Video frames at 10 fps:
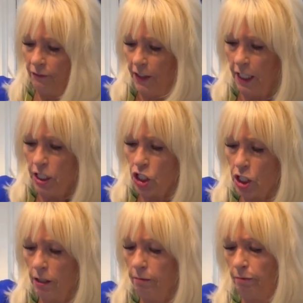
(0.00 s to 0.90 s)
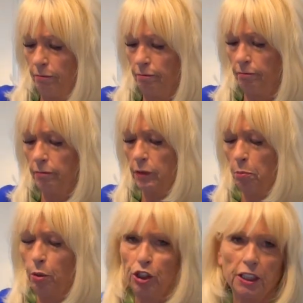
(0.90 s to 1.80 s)
finished.
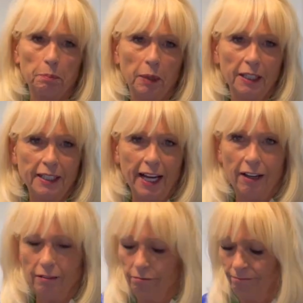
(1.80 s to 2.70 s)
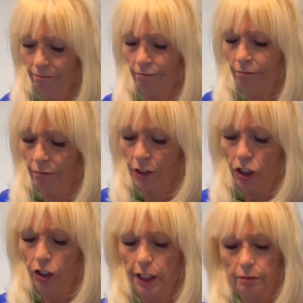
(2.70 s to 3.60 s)
Push this button down.
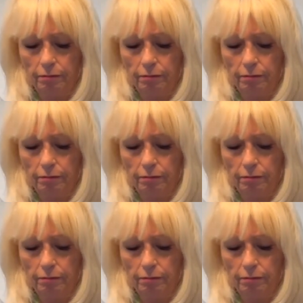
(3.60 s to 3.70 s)
Turn it.